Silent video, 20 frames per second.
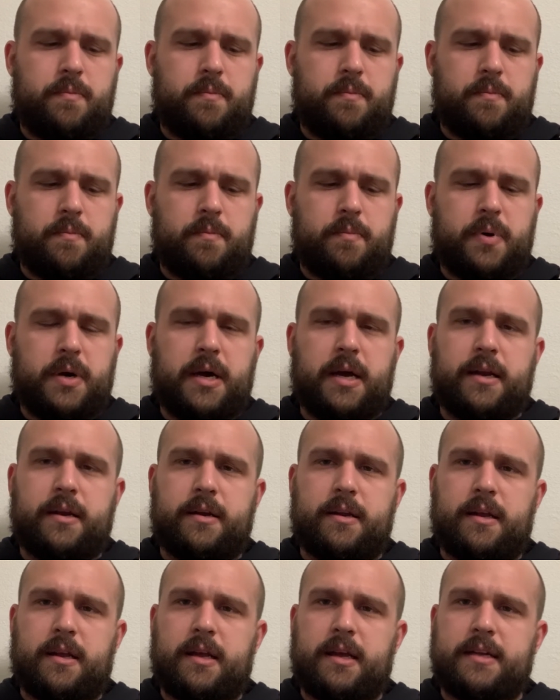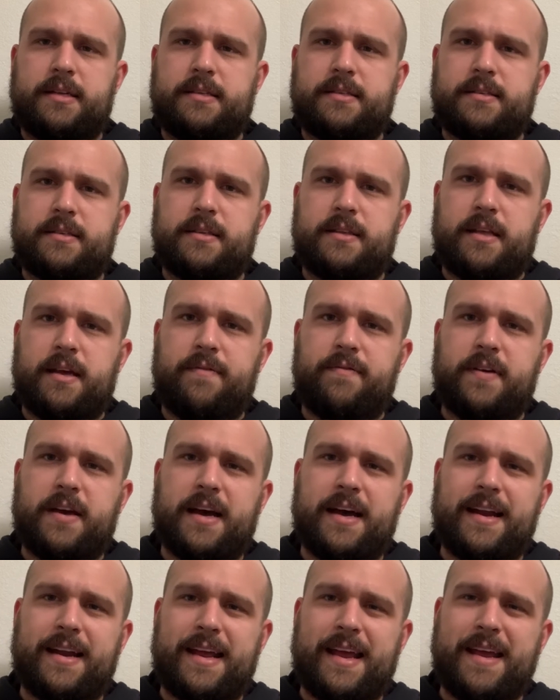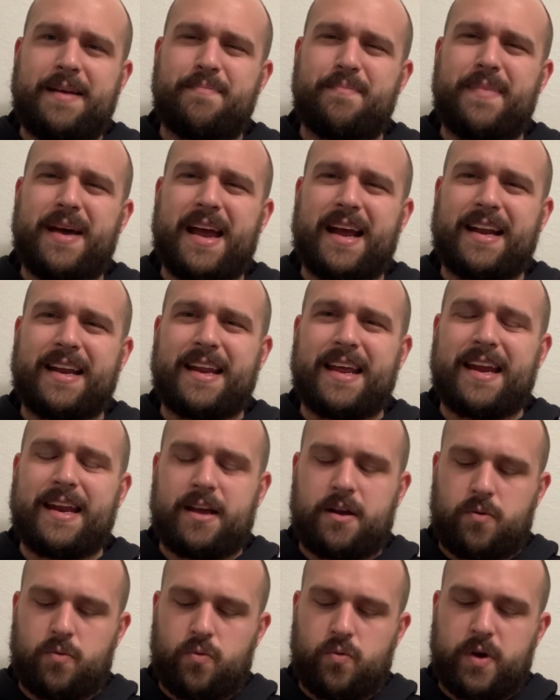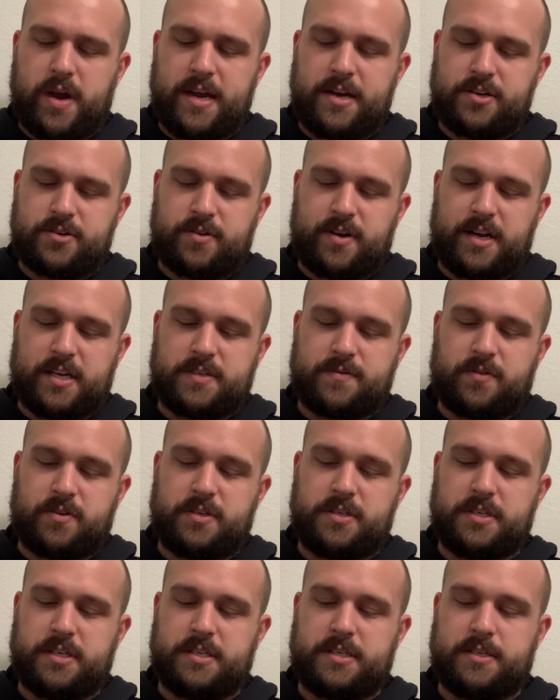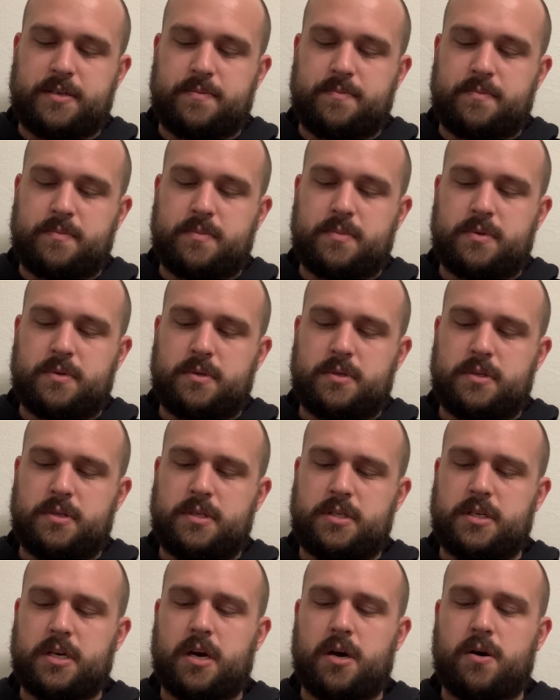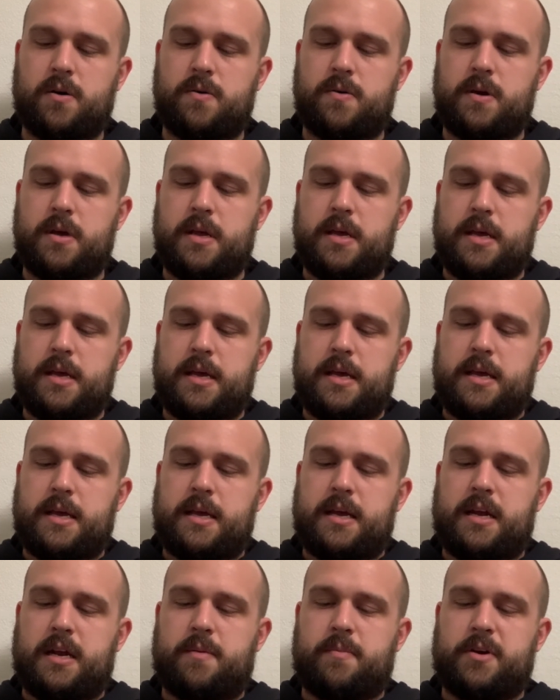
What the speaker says: but they've got a magnetic weight transfer system. So, and I'm going